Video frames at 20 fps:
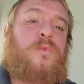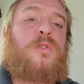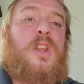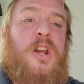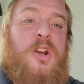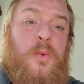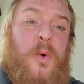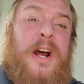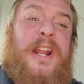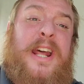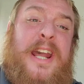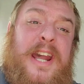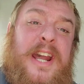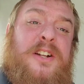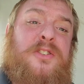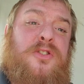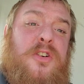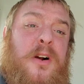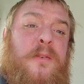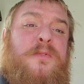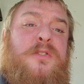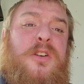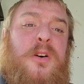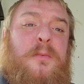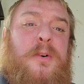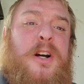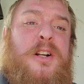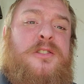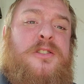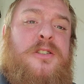And why they hate Trump so
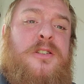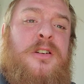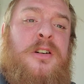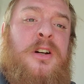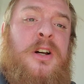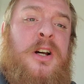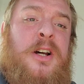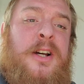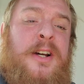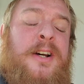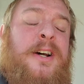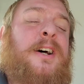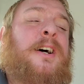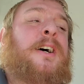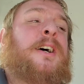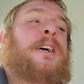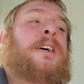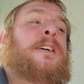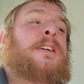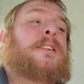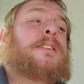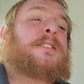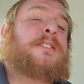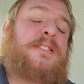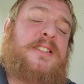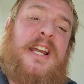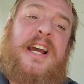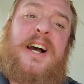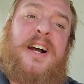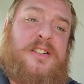much?
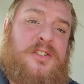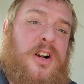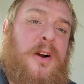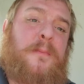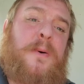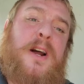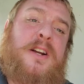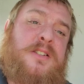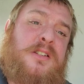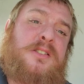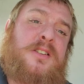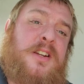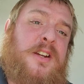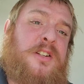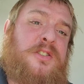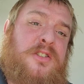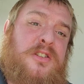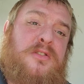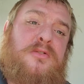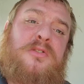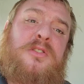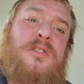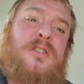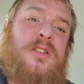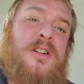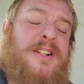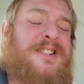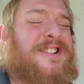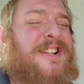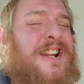Yeah, Trump has his issues.
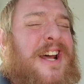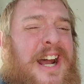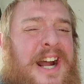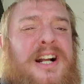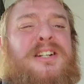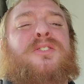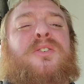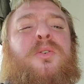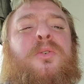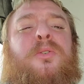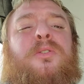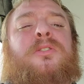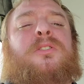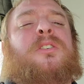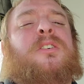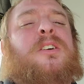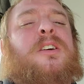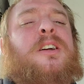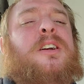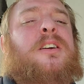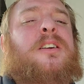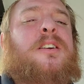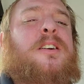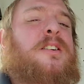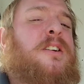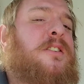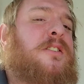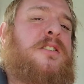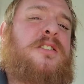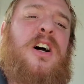He's an asshole. He
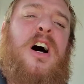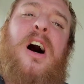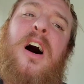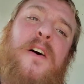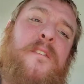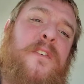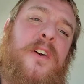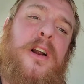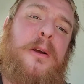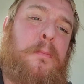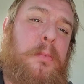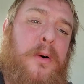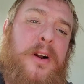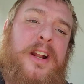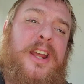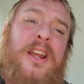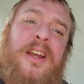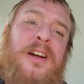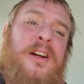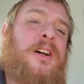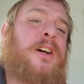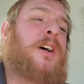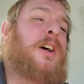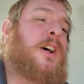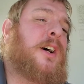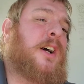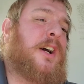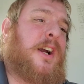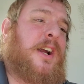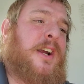doesn't talk very pretty.
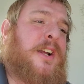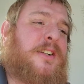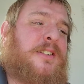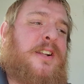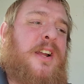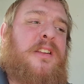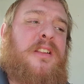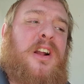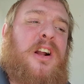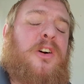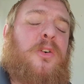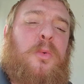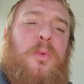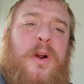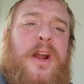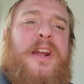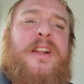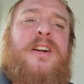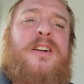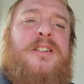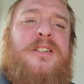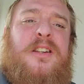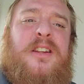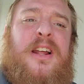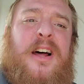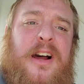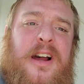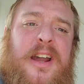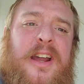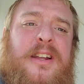He doesn't have the greatest
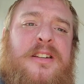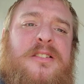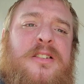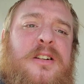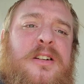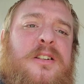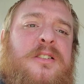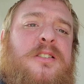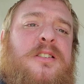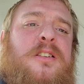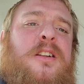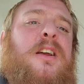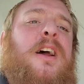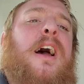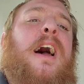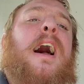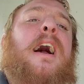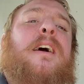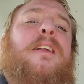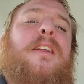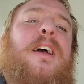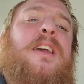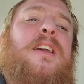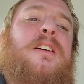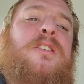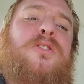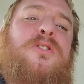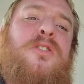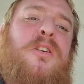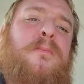lines. He doesn't act like
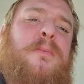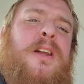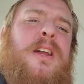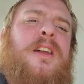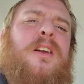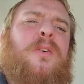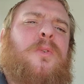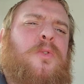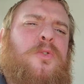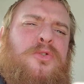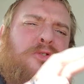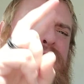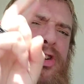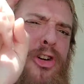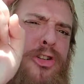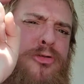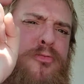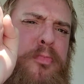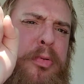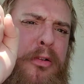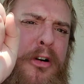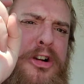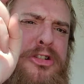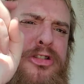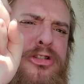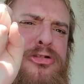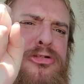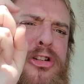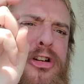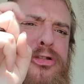he should be who's
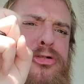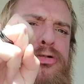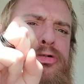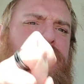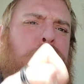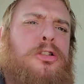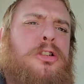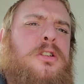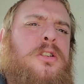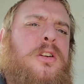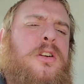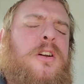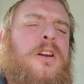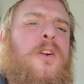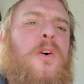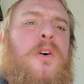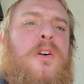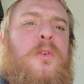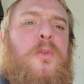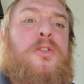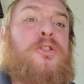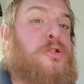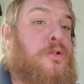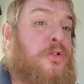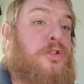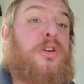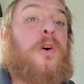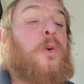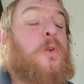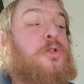presidential. You know what?
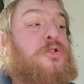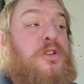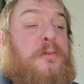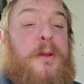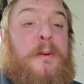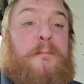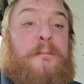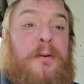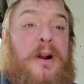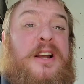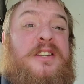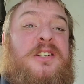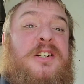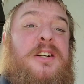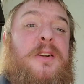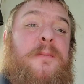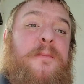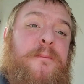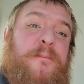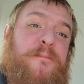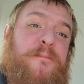Who should be president?